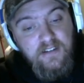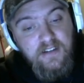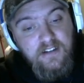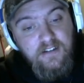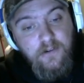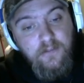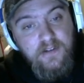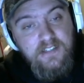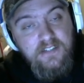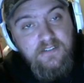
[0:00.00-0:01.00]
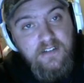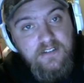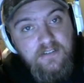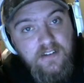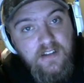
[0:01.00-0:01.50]
I'm hoping to see you guys
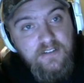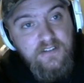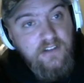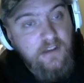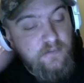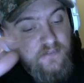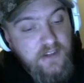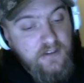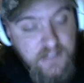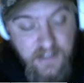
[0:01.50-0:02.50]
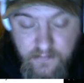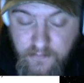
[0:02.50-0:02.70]
soon in the next couple videos. I got